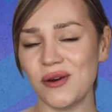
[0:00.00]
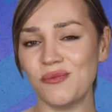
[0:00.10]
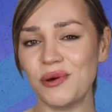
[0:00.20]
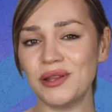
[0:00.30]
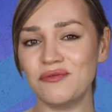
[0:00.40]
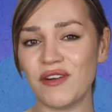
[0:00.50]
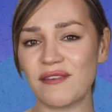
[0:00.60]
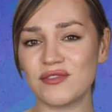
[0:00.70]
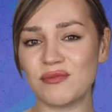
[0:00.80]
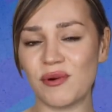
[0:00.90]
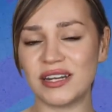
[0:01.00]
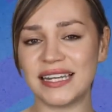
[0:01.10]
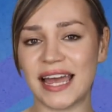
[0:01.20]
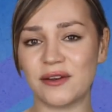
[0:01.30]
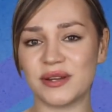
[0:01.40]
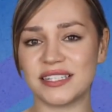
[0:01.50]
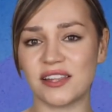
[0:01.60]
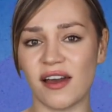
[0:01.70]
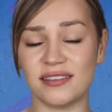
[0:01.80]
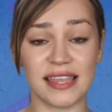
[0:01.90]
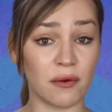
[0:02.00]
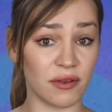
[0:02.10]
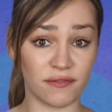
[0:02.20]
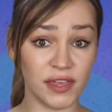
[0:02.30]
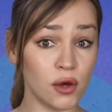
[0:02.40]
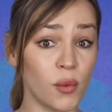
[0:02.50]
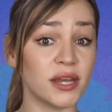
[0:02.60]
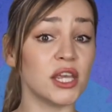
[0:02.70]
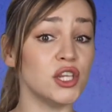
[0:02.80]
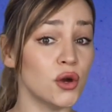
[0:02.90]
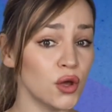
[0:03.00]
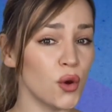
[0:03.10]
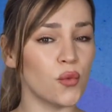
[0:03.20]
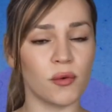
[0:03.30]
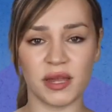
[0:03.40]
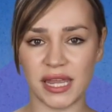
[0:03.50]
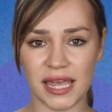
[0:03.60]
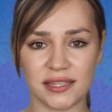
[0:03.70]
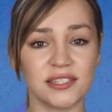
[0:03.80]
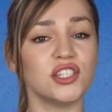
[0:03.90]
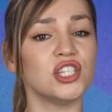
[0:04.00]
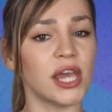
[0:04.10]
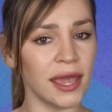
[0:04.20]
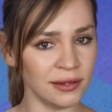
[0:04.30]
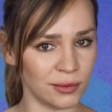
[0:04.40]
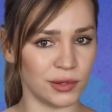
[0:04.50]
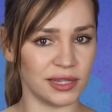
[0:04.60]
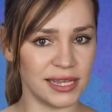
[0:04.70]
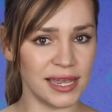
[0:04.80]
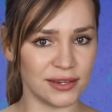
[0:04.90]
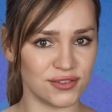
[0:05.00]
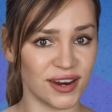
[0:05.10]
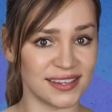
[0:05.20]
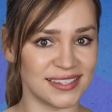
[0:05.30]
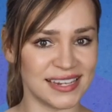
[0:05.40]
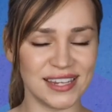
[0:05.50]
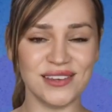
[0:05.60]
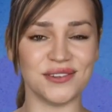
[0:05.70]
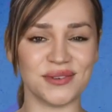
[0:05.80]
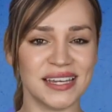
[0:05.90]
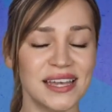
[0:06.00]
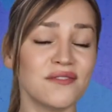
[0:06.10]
We'll unravel the body language signs that reveal when a younger woman is genuinely interested in you,